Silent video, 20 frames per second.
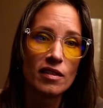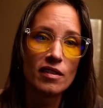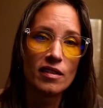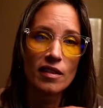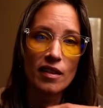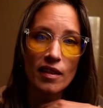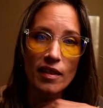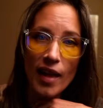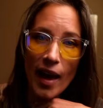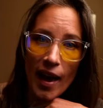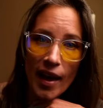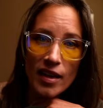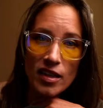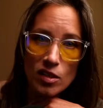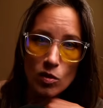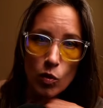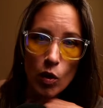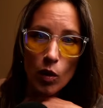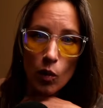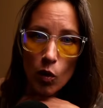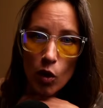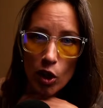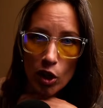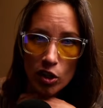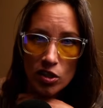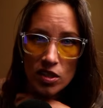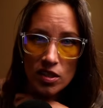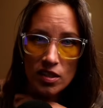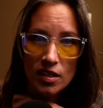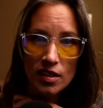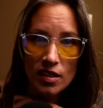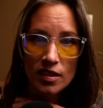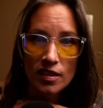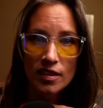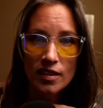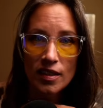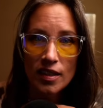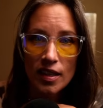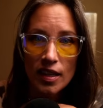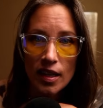That is what works.
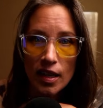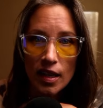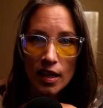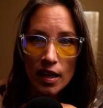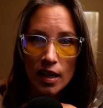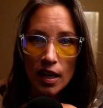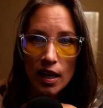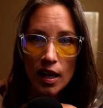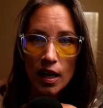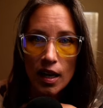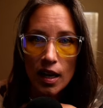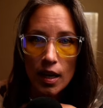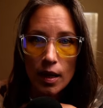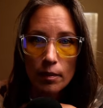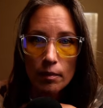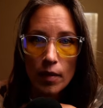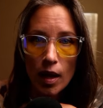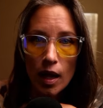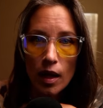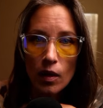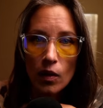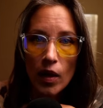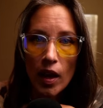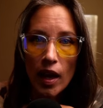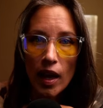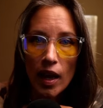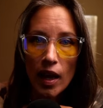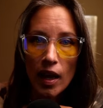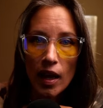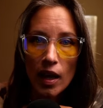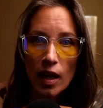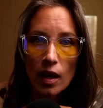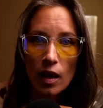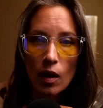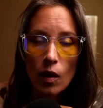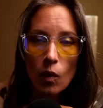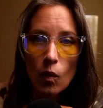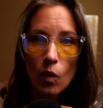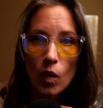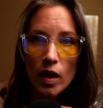Okay.
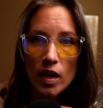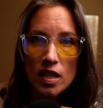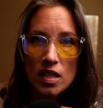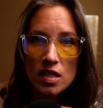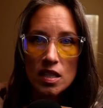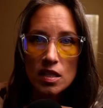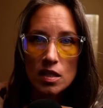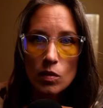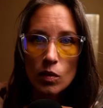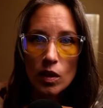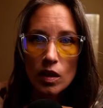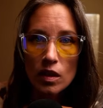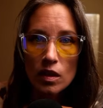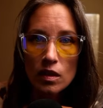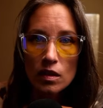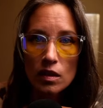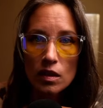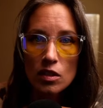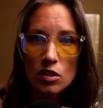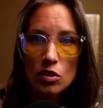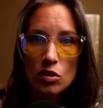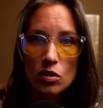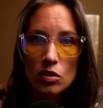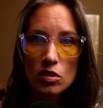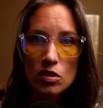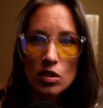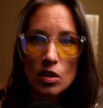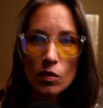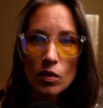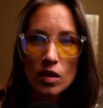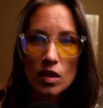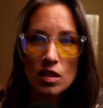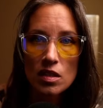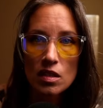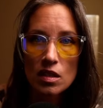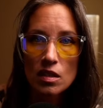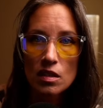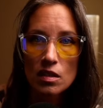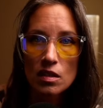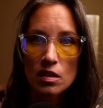What is this one? Let's see what this
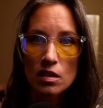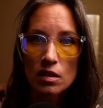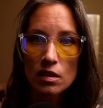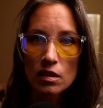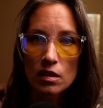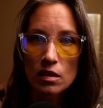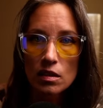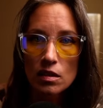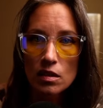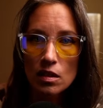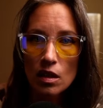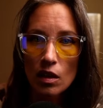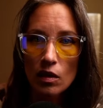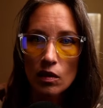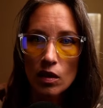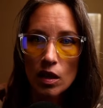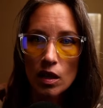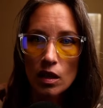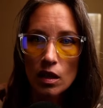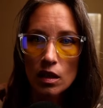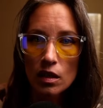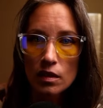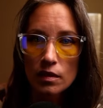is. Let's go here.